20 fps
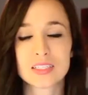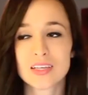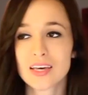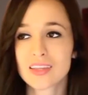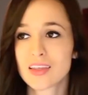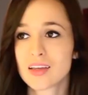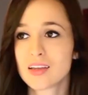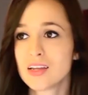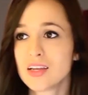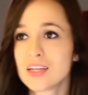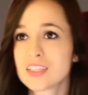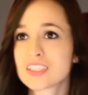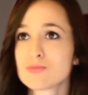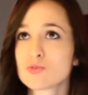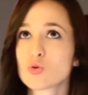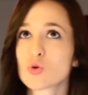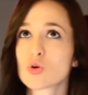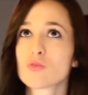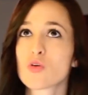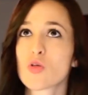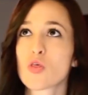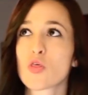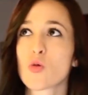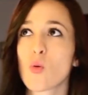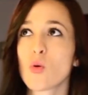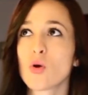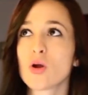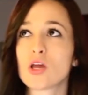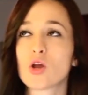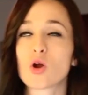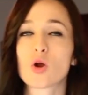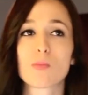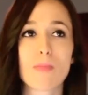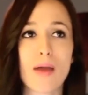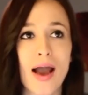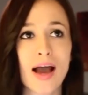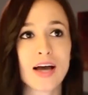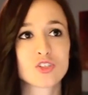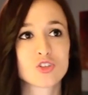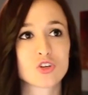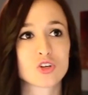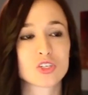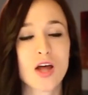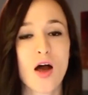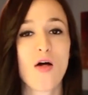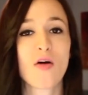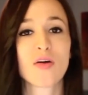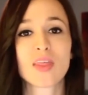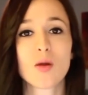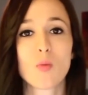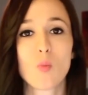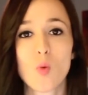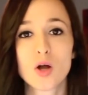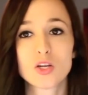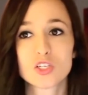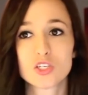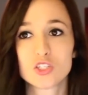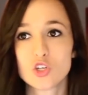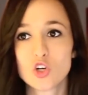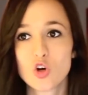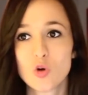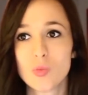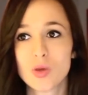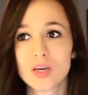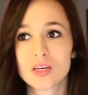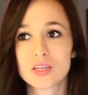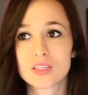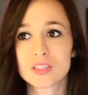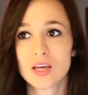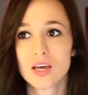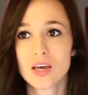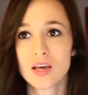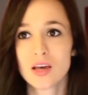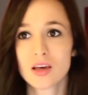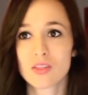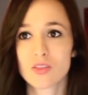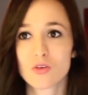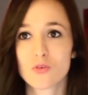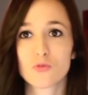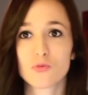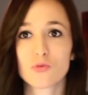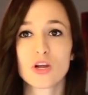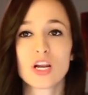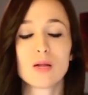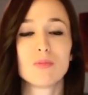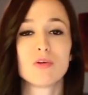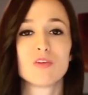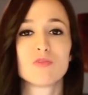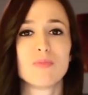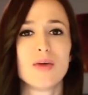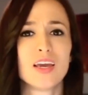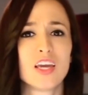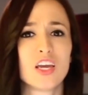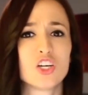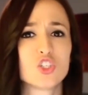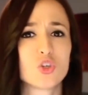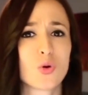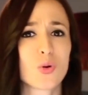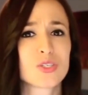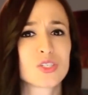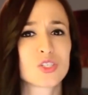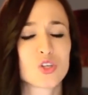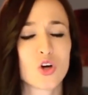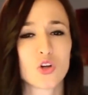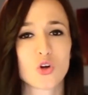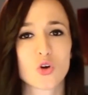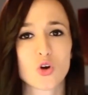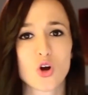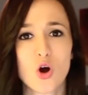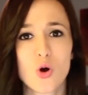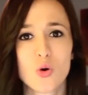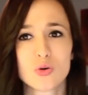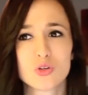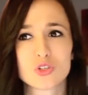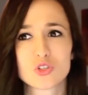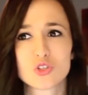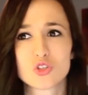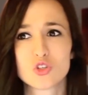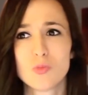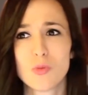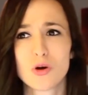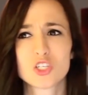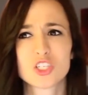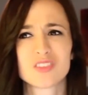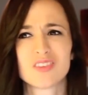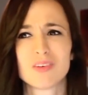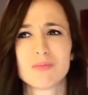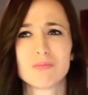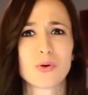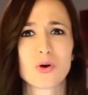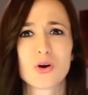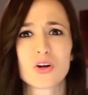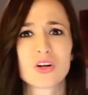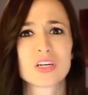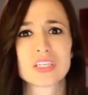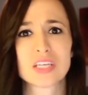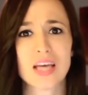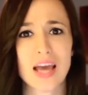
like they need some sort of authority or master telling them what to do because the freedom of making choices on your own is too much of a burden to